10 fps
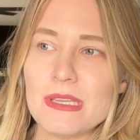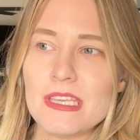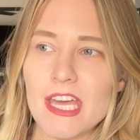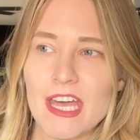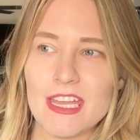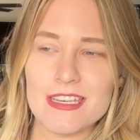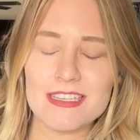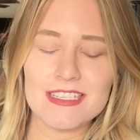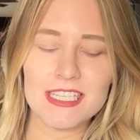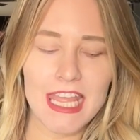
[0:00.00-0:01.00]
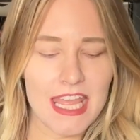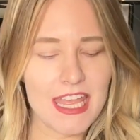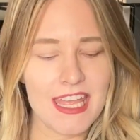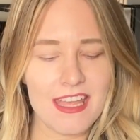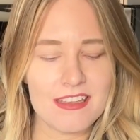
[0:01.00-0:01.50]
weekend,
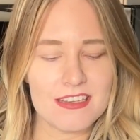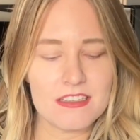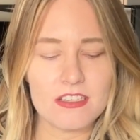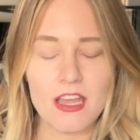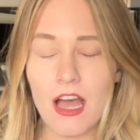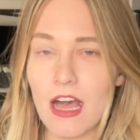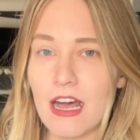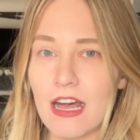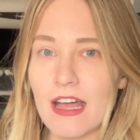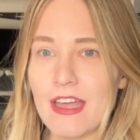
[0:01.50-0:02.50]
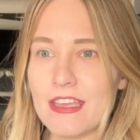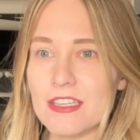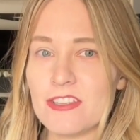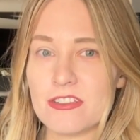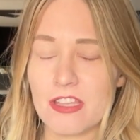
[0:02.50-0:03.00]
and
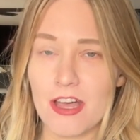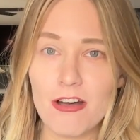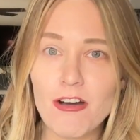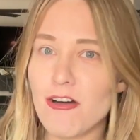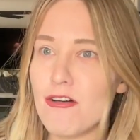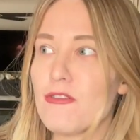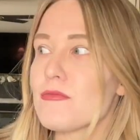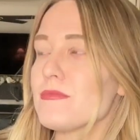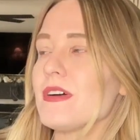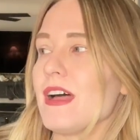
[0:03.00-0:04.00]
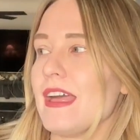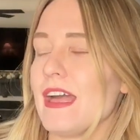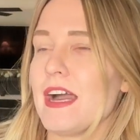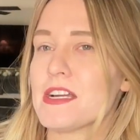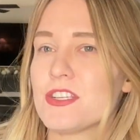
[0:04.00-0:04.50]
I just got home. I
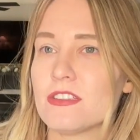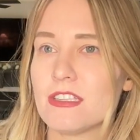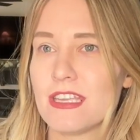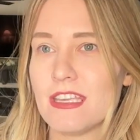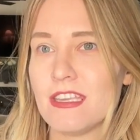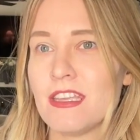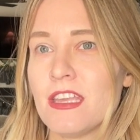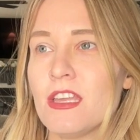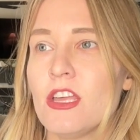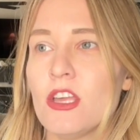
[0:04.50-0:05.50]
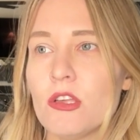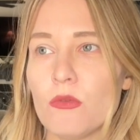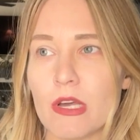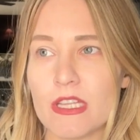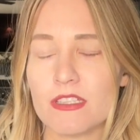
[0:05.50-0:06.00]
actually
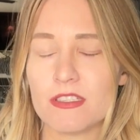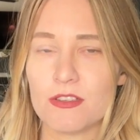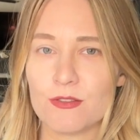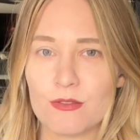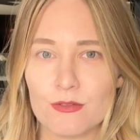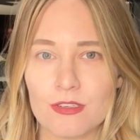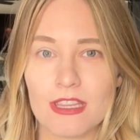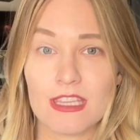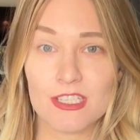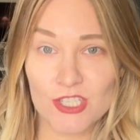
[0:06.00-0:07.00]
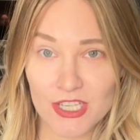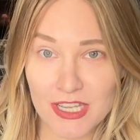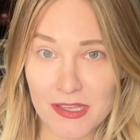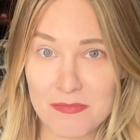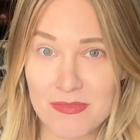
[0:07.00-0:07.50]
went to the
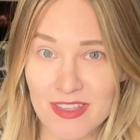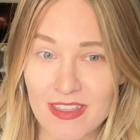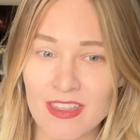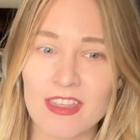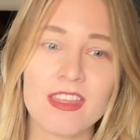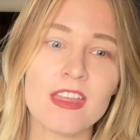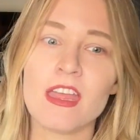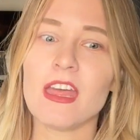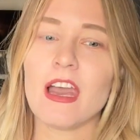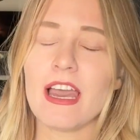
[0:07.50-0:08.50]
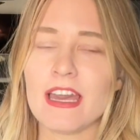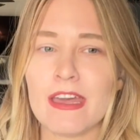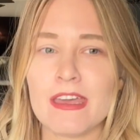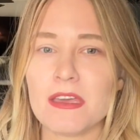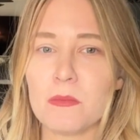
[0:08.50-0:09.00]
gym.
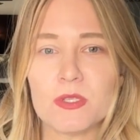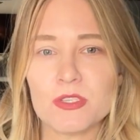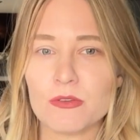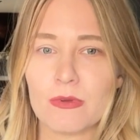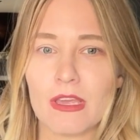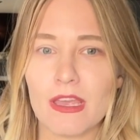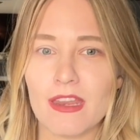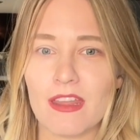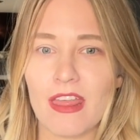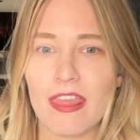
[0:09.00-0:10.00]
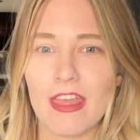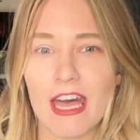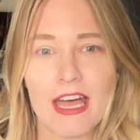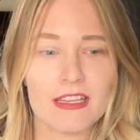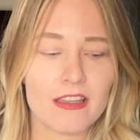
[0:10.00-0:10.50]
I am doing
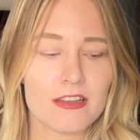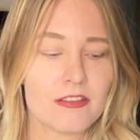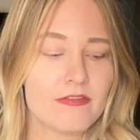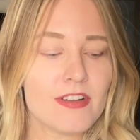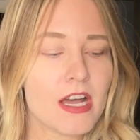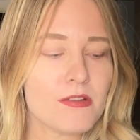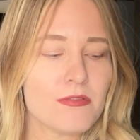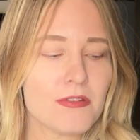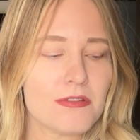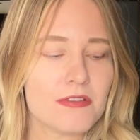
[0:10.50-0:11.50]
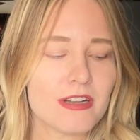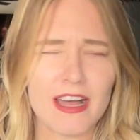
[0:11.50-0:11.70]
that very viral